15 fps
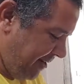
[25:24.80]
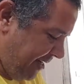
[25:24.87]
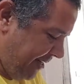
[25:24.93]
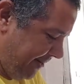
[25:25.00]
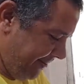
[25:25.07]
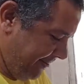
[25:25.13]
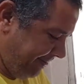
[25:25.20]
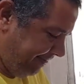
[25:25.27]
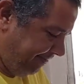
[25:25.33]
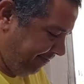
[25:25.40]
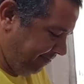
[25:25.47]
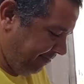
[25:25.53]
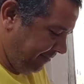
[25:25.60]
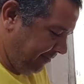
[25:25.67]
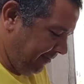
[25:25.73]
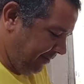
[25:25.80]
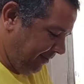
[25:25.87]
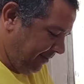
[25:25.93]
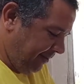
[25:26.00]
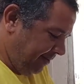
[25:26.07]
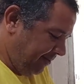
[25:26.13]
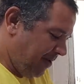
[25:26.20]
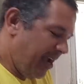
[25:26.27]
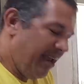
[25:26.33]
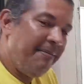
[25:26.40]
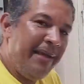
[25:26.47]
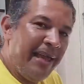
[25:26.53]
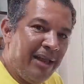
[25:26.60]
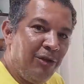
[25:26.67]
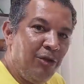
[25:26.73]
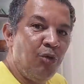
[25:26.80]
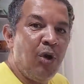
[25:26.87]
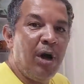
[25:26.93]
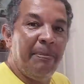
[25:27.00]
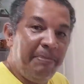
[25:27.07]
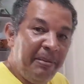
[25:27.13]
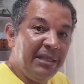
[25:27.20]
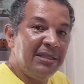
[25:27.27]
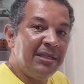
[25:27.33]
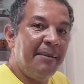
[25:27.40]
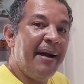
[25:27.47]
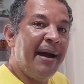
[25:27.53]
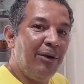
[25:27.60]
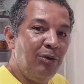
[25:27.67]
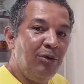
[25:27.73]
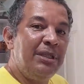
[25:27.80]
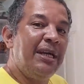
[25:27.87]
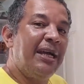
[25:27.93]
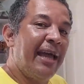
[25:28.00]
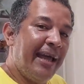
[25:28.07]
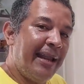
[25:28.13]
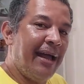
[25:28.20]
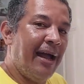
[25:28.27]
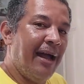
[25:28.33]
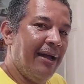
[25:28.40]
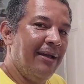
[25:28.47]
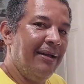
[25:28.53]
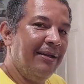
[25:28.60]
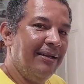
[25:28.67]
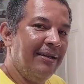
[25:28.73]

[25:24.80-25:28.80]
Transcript: man. While me and you go and peel some aloo together.